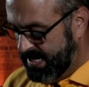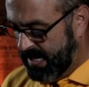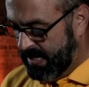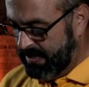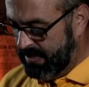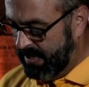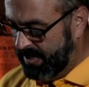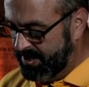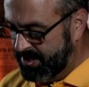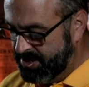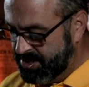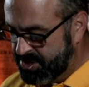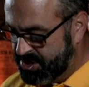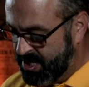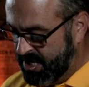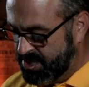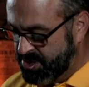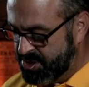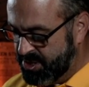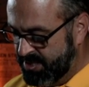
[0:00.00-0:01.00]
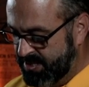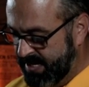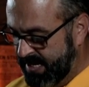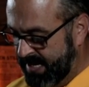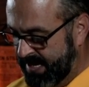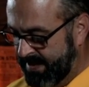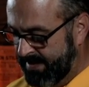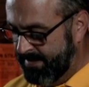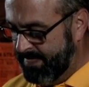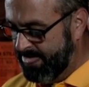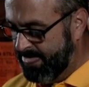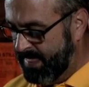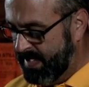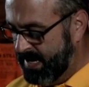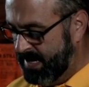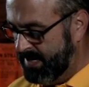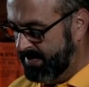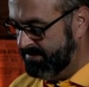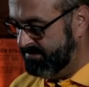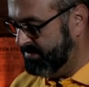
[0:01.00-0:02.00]
a lot of discussion
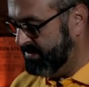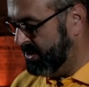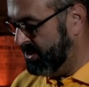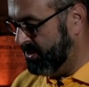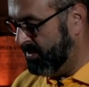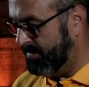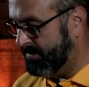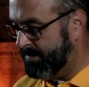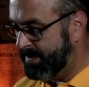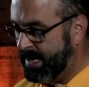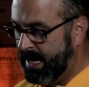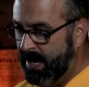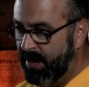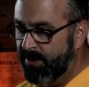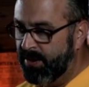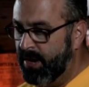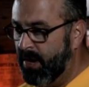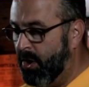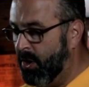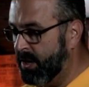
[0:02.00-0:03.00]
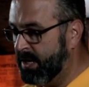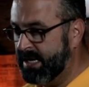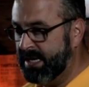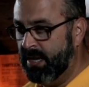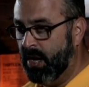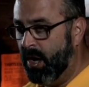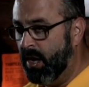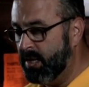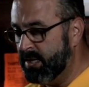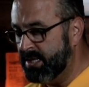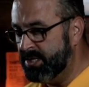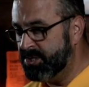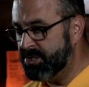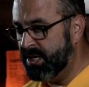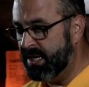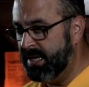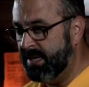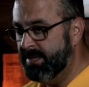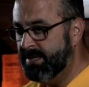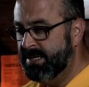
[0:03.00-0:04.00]
in
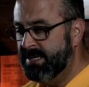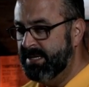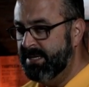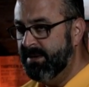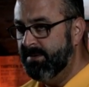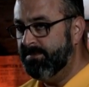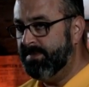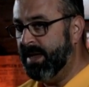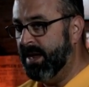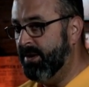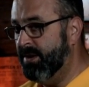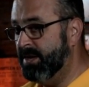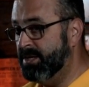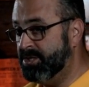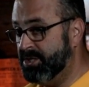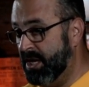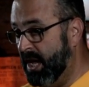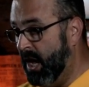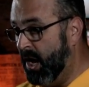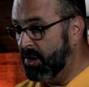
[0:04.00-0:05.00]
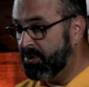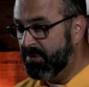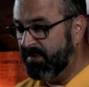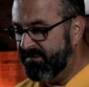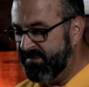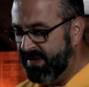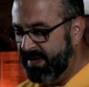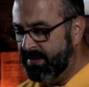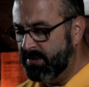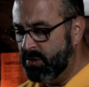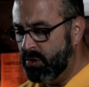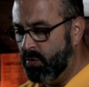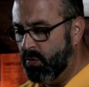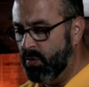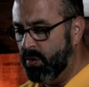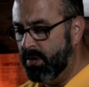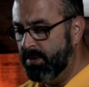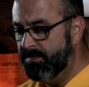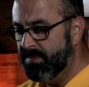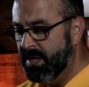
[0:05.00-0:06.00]
para-archaeology, para-geography
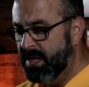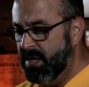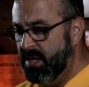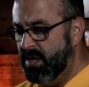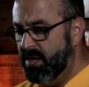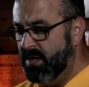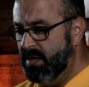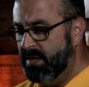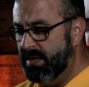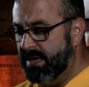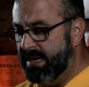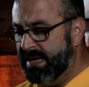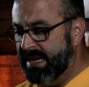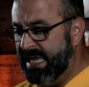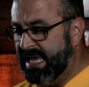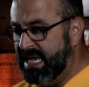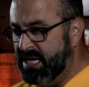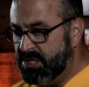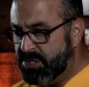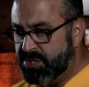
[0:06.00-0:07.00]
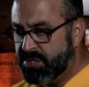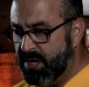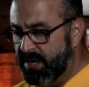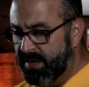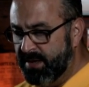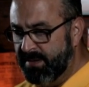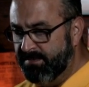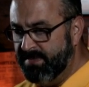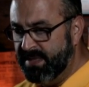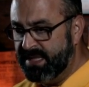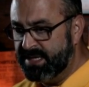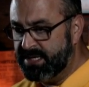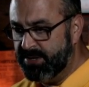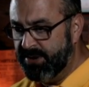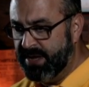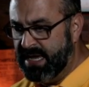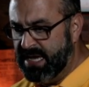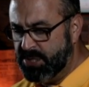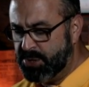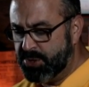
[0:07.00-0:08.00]
lore, in
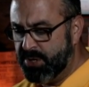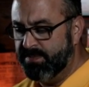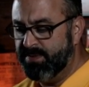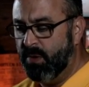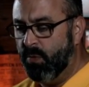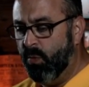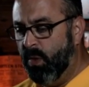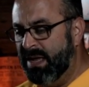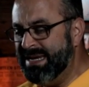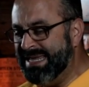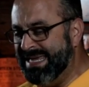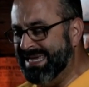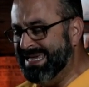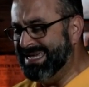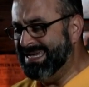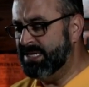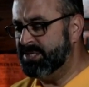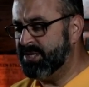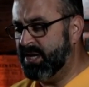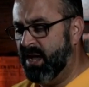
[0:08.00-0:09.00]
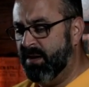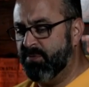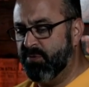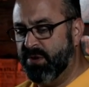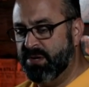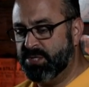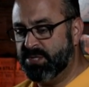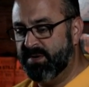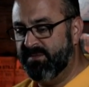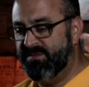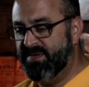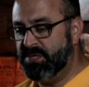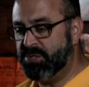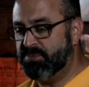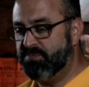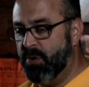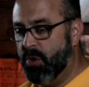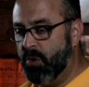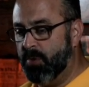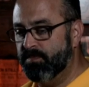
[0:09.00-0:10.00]
military history. But what is Operation
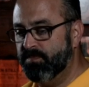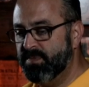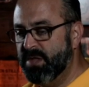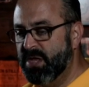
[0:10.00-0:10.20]
Fishbowl?